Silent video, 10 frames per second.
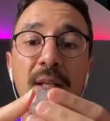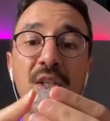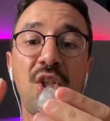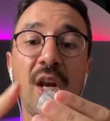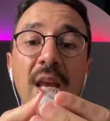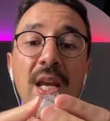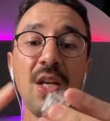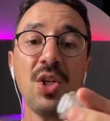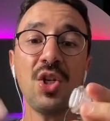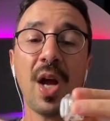
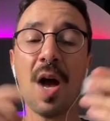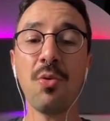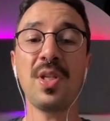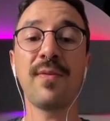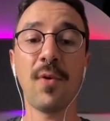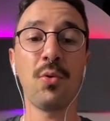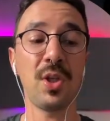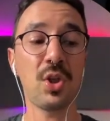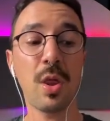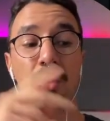change how this
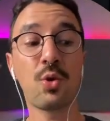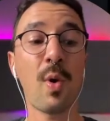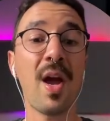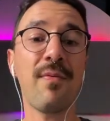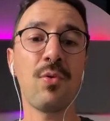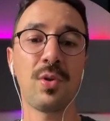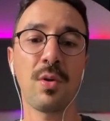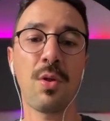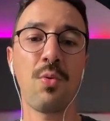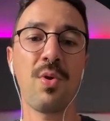voltage travels
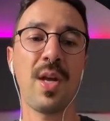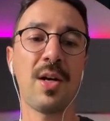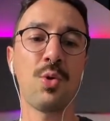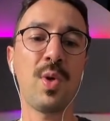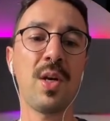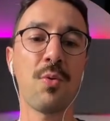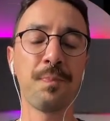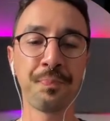through the Arduino.